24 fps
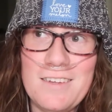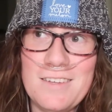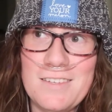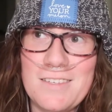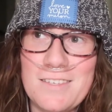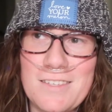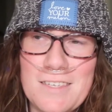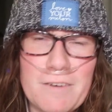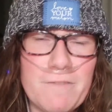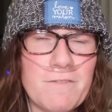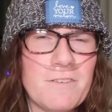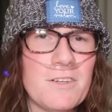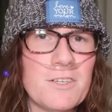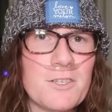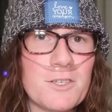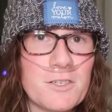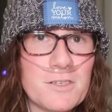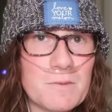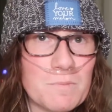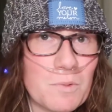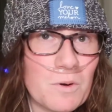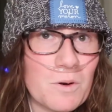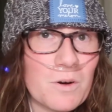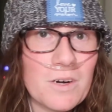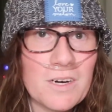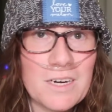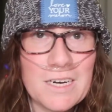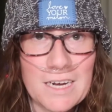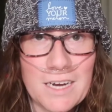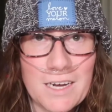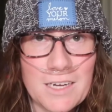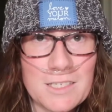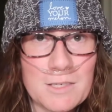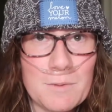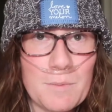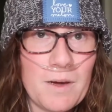cephalosporin
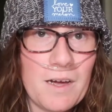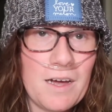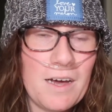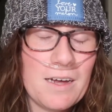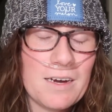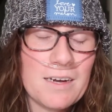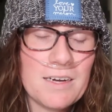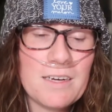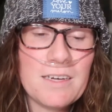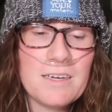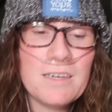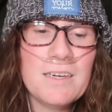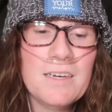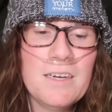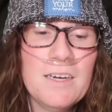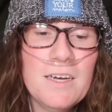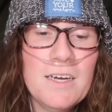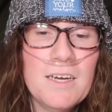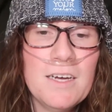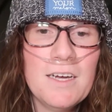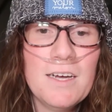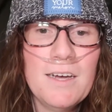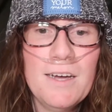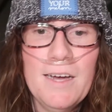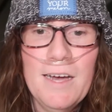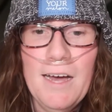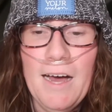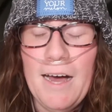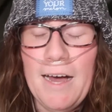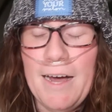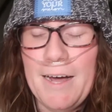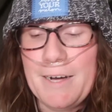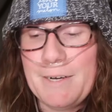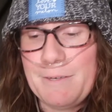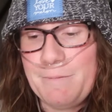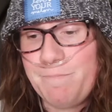antibiotic.
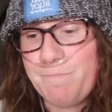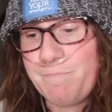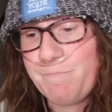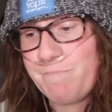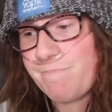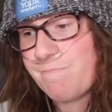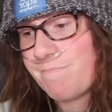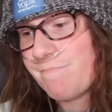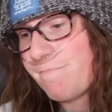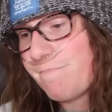Um,